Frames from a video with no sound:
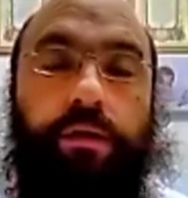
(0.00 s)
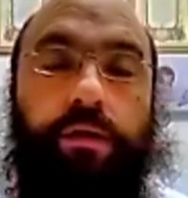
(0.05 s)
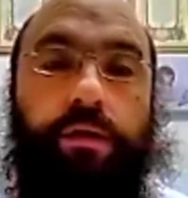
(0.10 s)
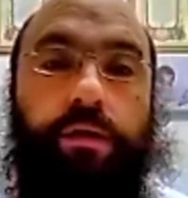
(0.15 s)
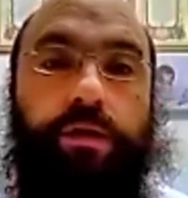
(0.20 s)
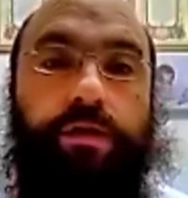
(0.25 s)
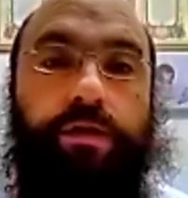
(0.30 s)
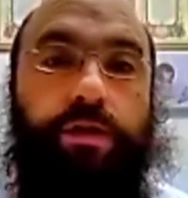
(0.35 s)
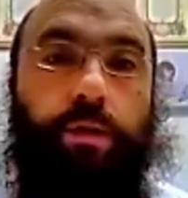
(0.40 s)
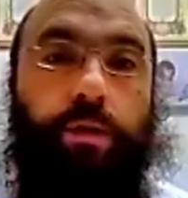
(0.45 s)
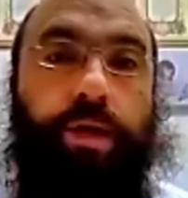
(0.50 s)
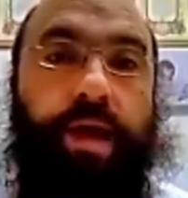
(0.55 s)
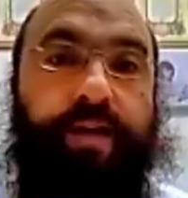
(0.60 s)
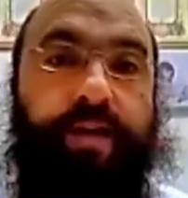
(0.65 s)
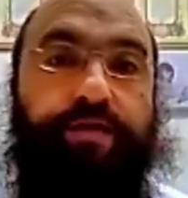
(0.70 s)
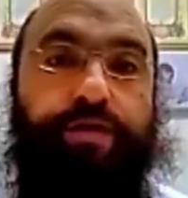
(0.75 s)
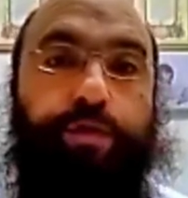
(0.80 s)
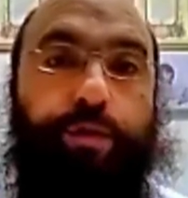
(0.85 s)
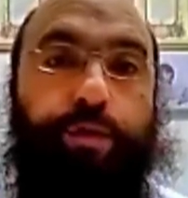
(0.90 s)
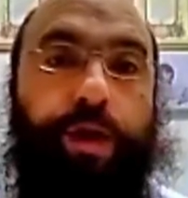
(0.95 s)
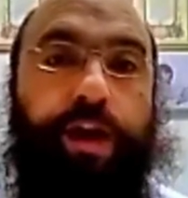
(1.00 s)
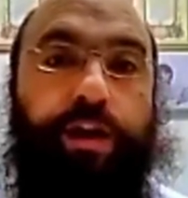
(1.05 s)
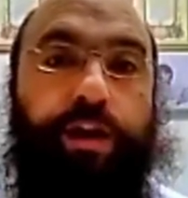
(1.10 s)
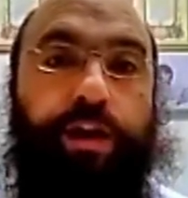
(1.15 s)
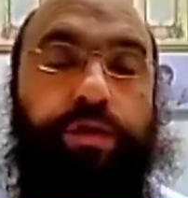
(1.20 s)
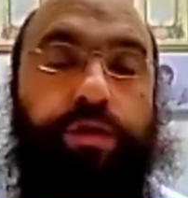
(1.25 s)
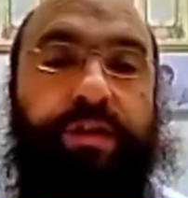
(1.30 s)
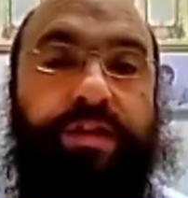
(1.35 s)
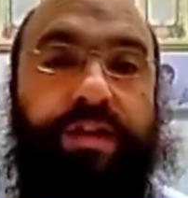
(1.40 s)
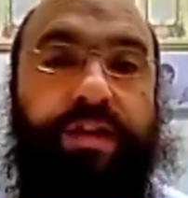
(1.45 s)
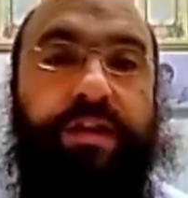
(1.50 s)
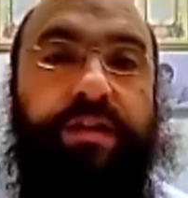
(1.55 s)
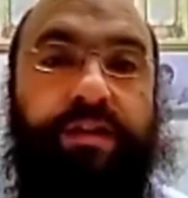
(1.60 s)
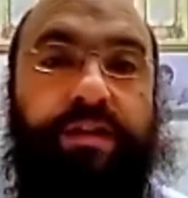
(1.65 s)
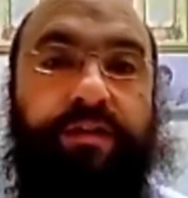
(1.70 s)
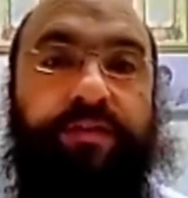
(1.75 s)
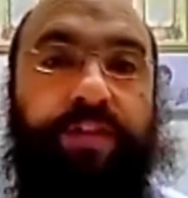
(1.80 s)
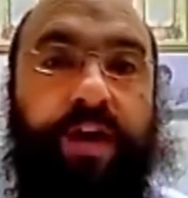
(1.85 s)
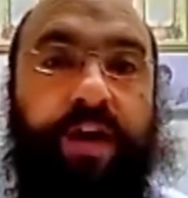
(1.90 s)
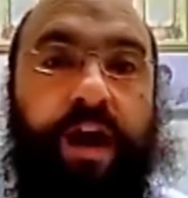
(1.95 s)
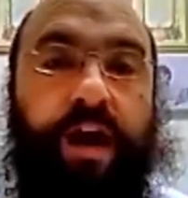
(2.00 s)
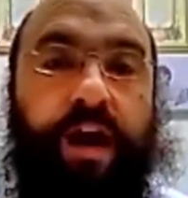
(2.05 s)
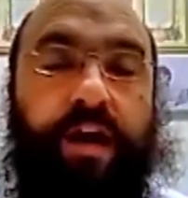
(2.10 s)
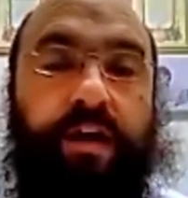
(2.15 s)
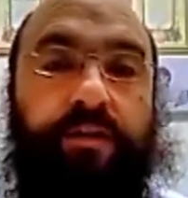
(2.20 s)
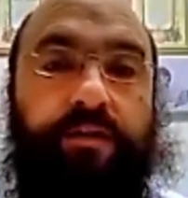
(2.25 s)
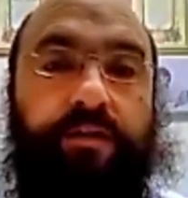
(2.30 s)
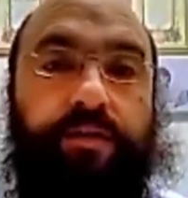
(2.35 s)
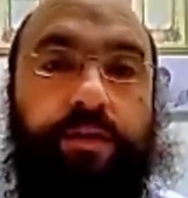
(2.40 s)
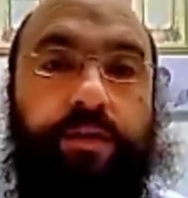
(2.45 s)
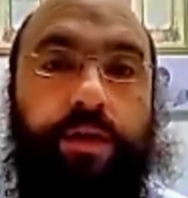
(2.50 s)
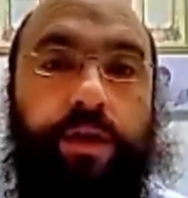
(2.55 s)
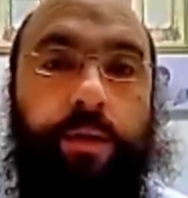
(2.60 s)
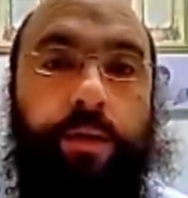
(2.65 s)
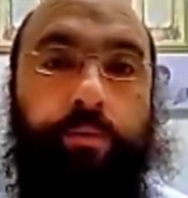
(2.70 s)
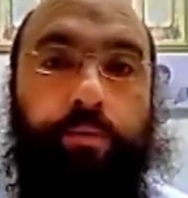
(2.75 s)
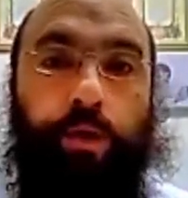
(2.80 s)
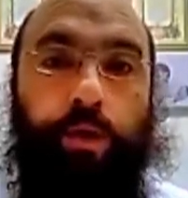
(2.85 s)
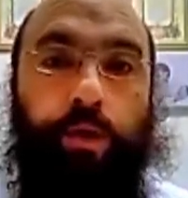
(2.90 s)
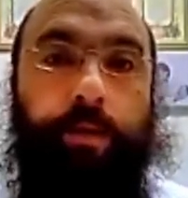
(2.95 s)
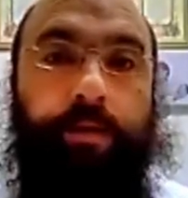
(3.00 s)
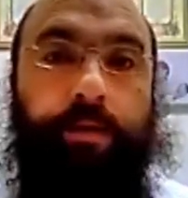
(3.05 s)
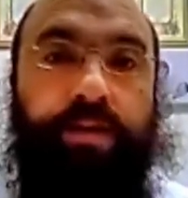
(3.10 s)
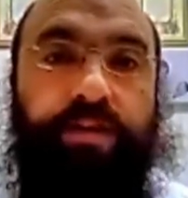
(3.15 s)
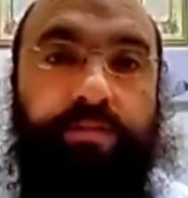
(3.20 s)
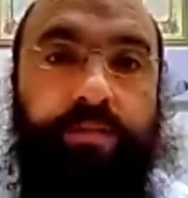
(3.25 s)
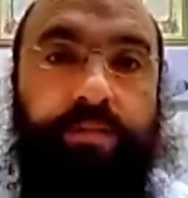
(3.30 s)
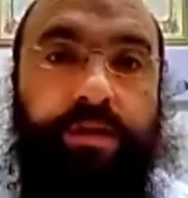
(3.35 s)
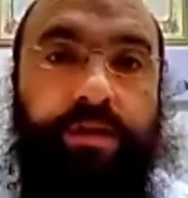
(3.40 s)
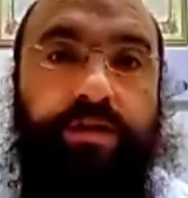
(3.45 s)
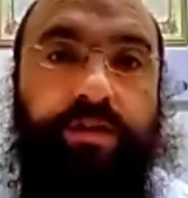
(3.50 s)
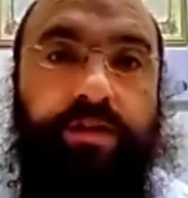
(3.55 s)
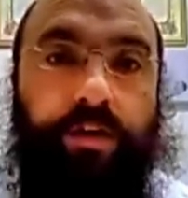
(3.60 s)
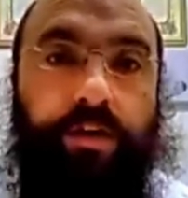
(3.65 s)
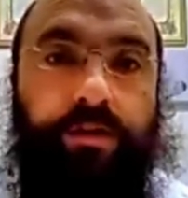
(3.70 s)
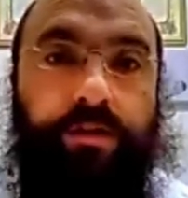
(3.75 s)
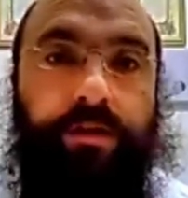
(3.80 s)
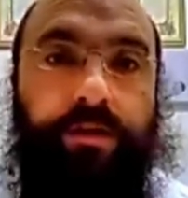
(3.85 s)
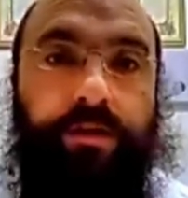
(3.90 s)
So we have 365 prohibitive mitzvot,